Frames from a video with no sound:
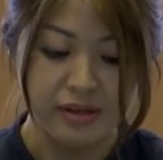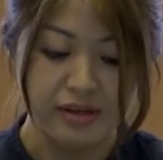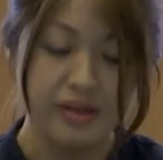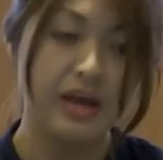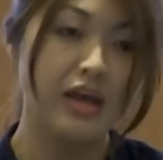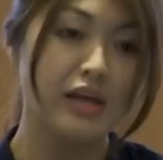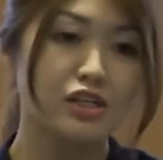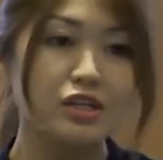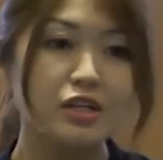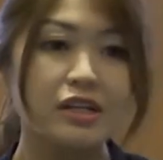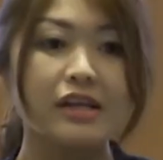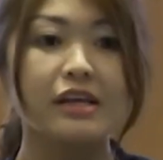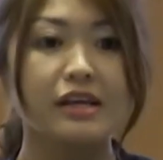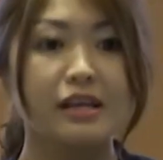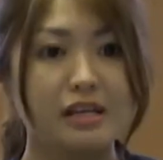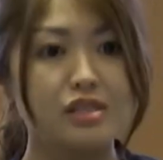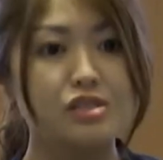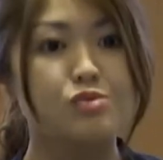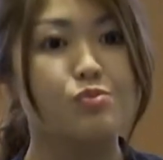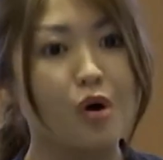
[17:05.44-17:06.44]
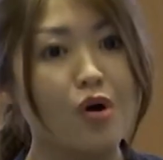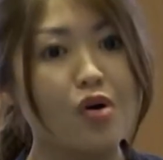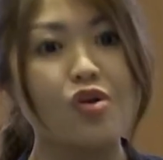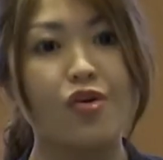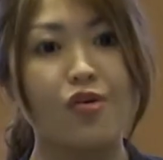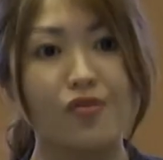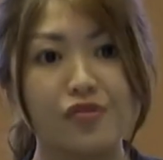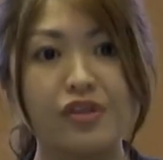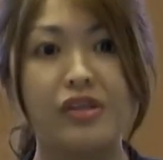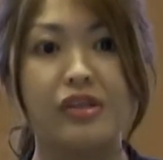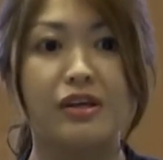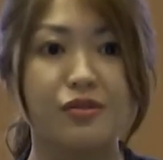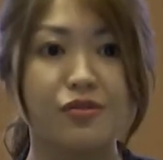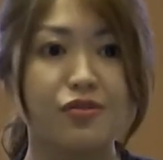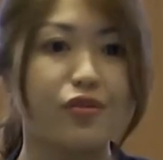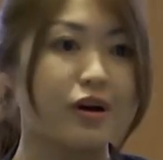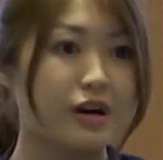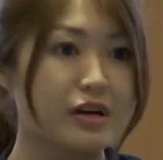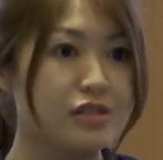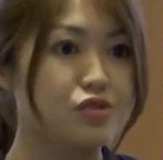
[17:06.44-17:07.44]
actually it's more convenient
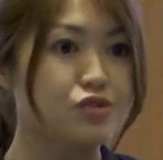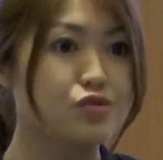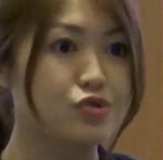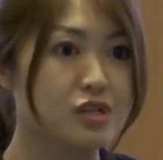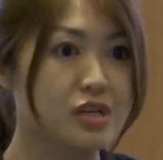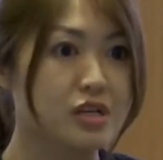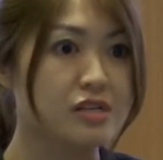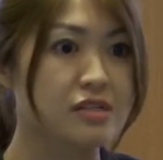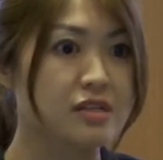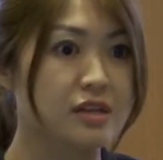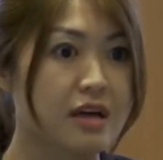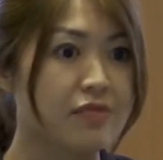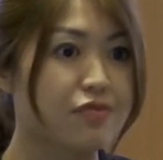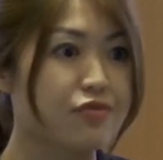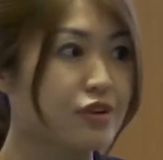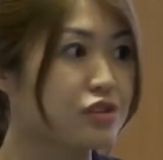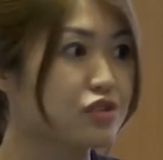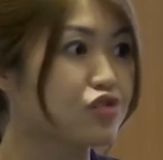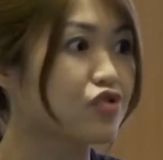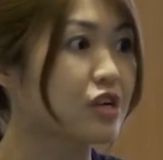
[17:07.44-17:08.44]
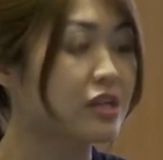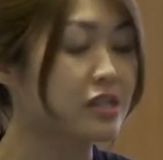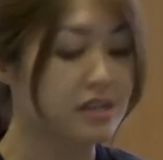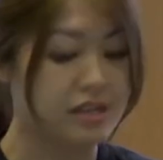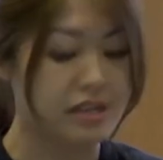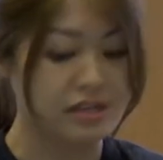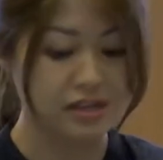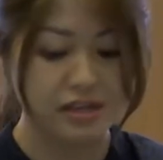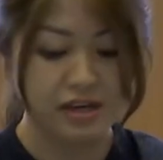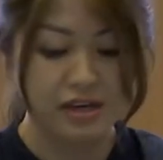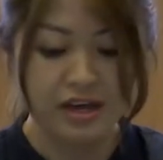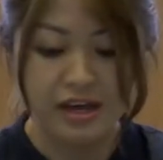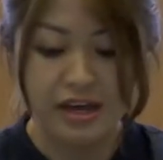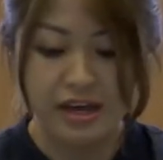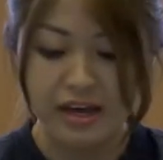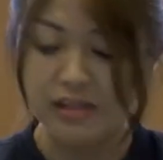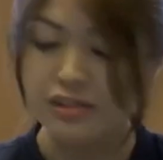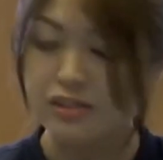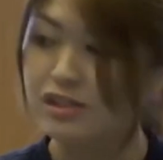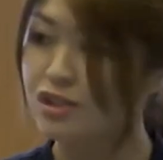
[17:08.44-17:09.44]
for us to just get frustrated
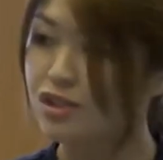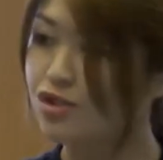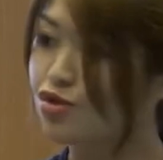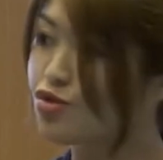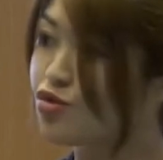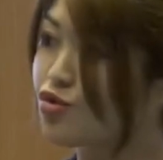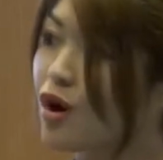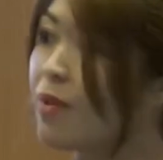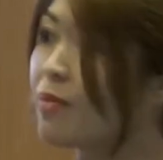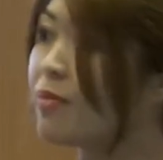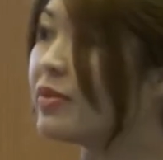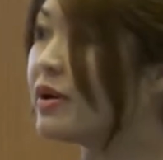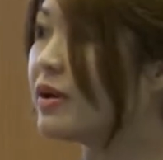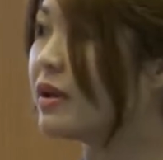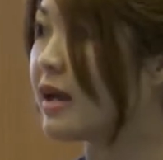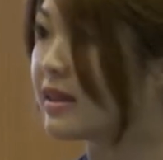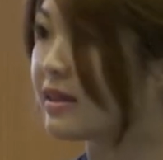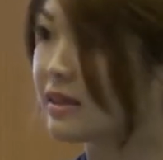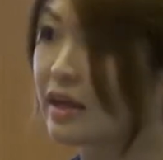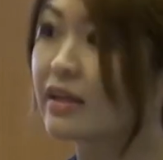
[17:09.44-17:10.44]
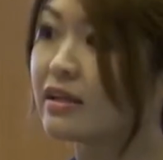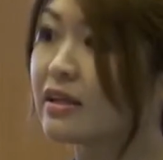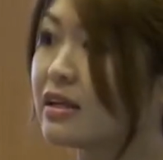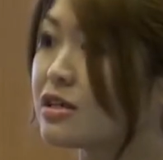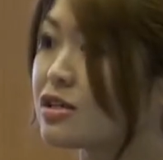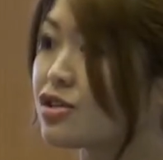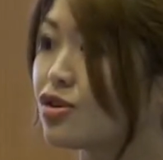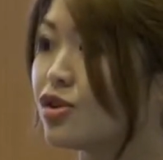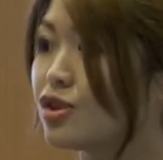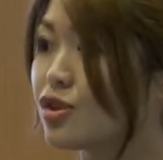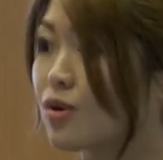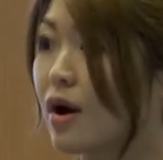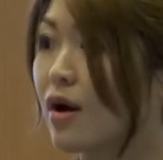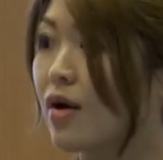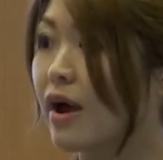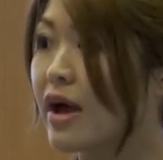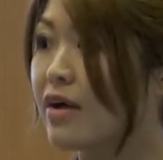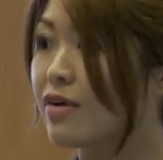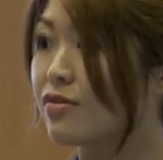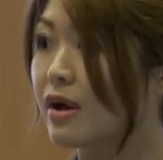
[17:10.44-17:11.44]
and just to grumble and take things into our
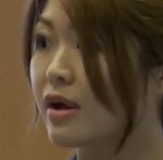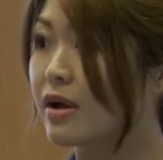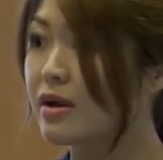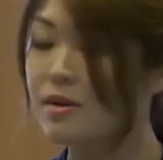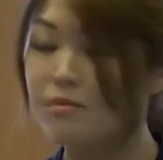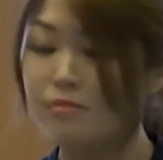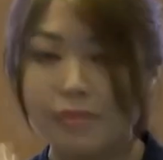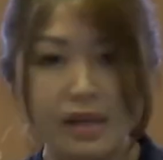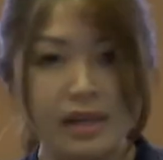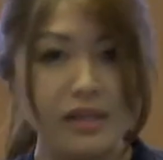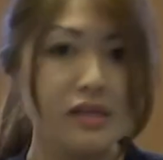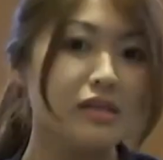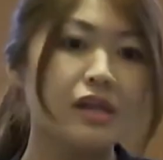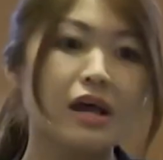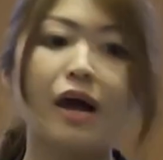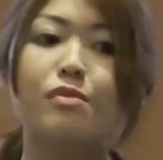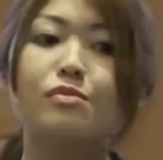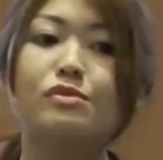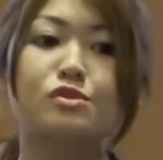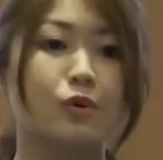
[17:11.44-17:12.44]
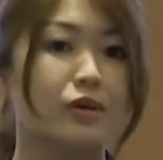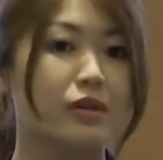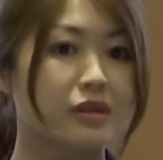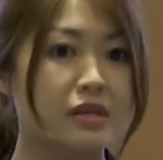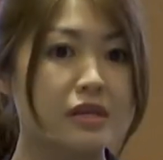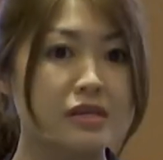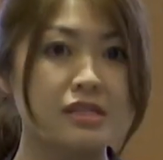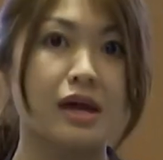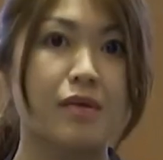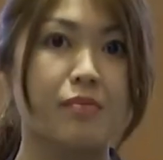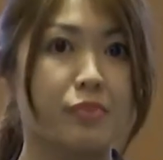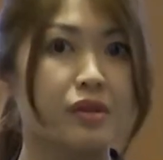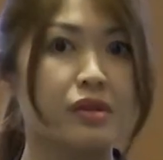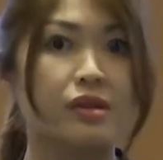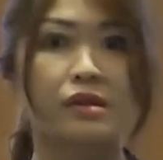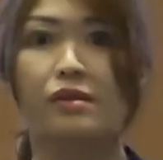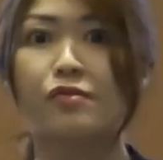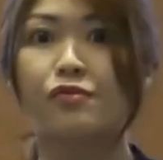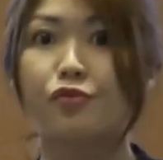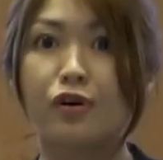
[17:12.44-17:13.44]
hand, right? Many times when things happen,
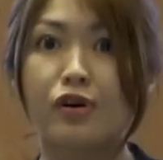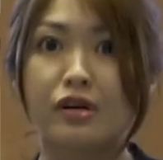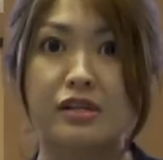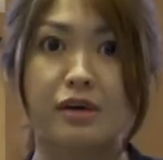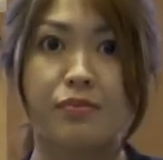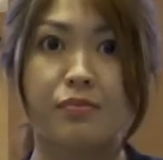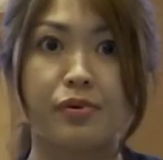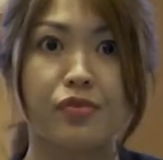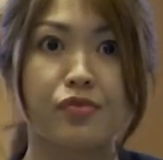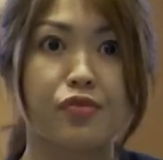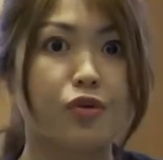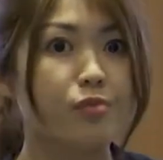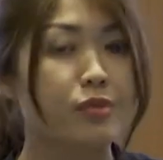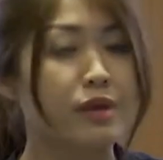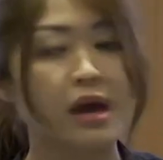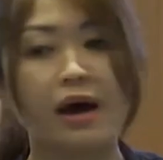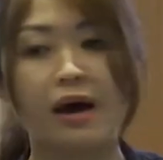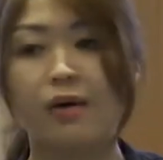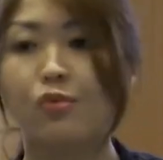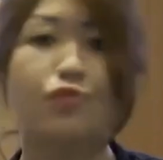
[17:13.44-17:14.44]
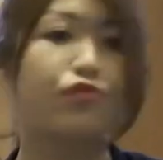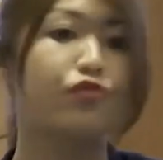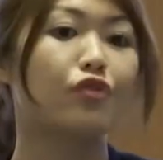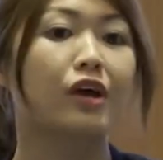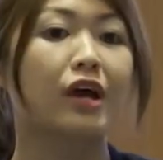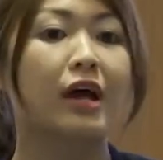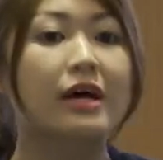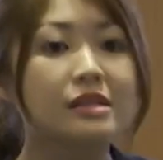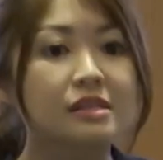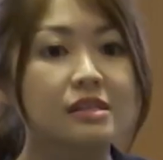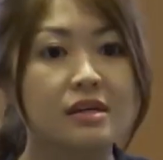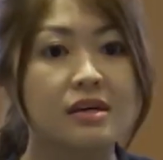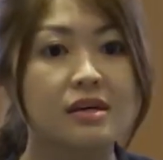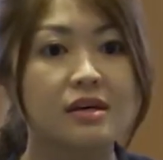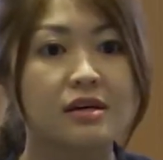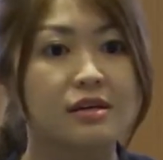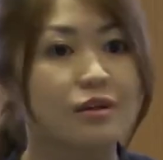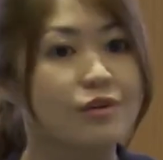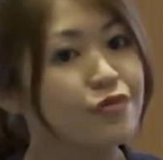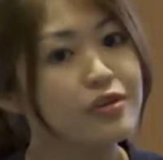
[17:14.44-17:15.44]
for example, for me, I will forget.
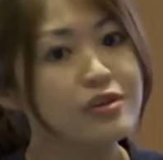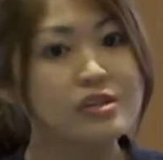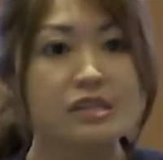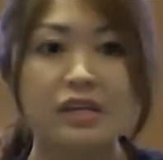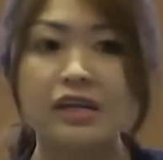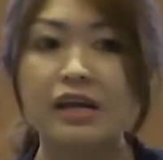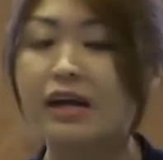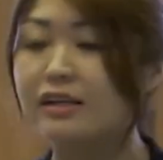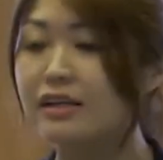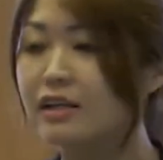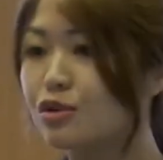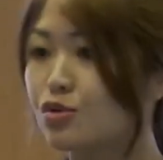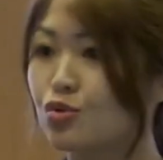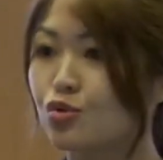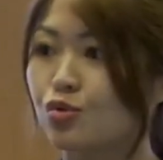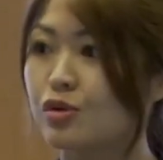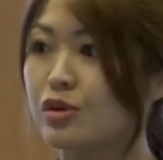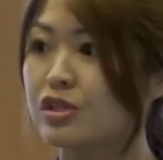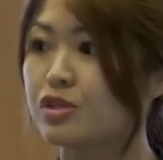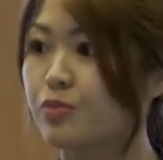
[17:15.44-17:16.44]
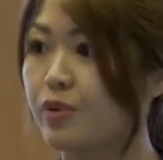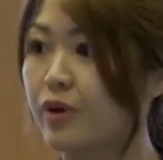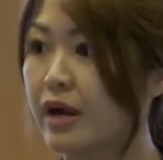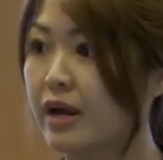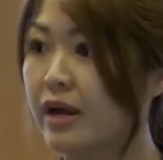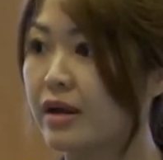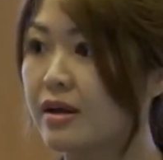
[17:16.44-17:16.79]
The first thing I need to do is pray.